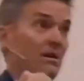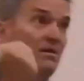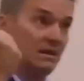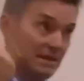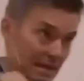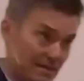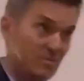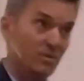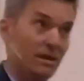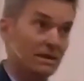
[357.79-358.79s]
that takes
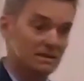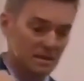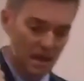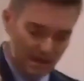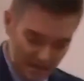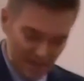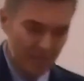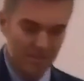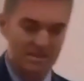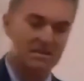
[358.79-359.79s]
place
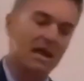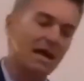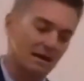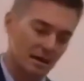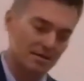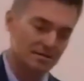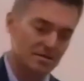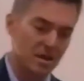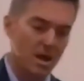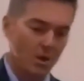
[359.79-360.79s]
deep inside
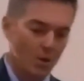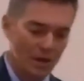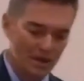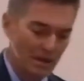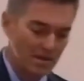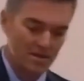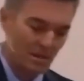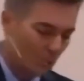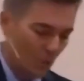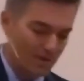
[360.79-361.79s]
us when
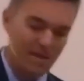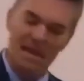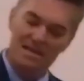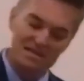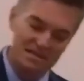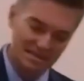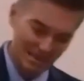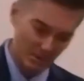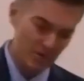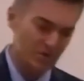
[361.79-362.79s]
someone
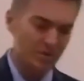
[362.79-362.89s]
steals